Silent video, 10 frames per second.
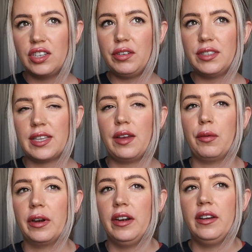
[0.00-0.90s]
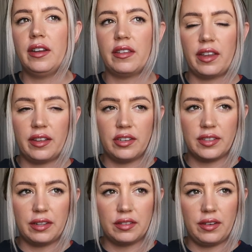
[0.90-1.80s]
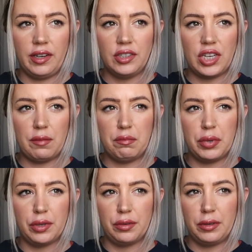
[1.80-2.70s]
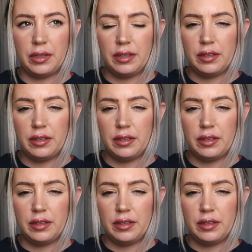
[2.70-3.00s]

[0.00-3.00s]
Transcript: know, you say a word and like it just sounds funny. Shampoo.